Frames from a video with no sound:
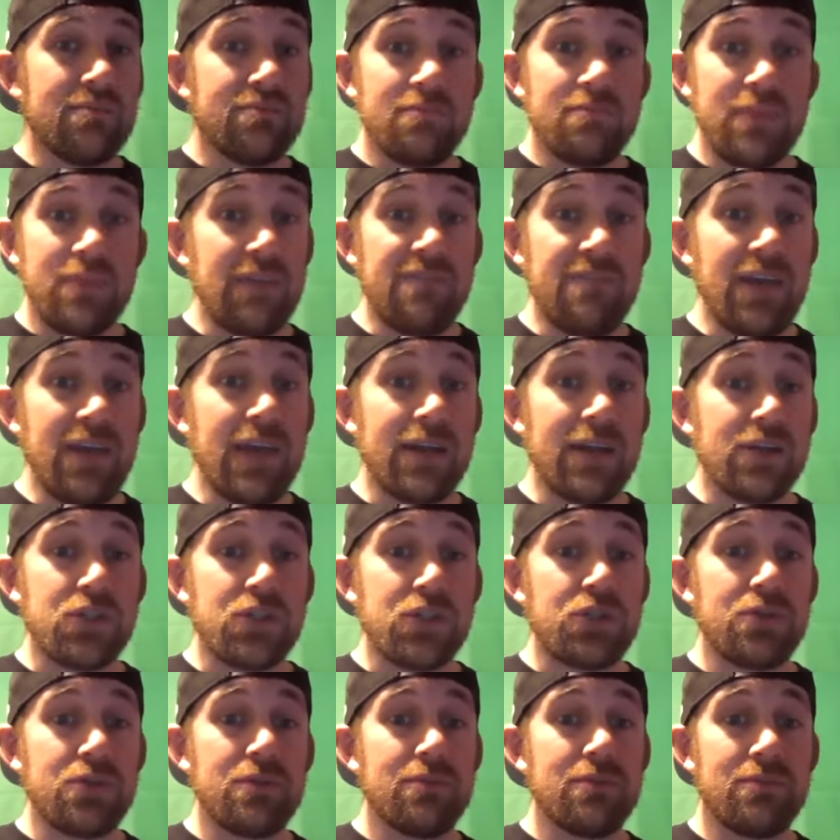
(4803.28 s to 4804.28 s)
they
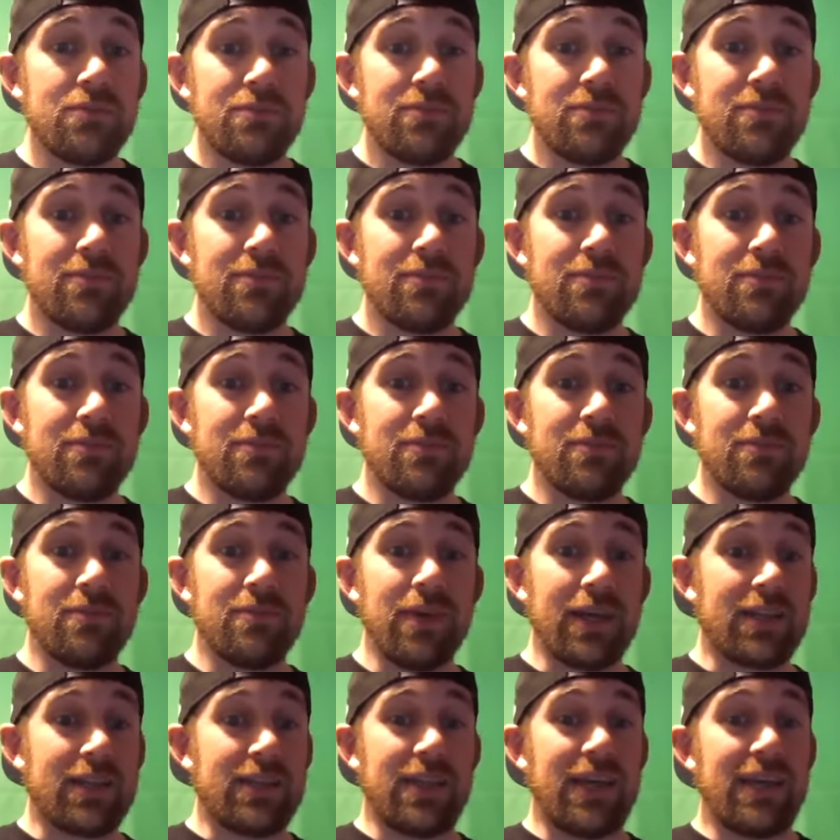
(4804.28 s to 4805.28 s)
vanish.
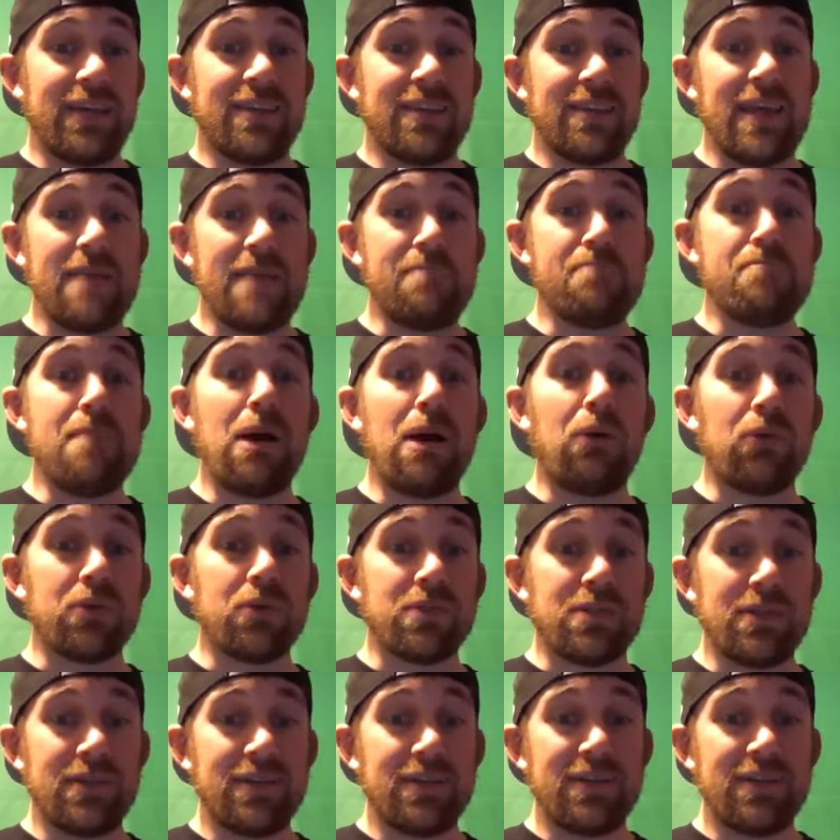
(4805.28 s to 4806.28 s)
Like they, they melt.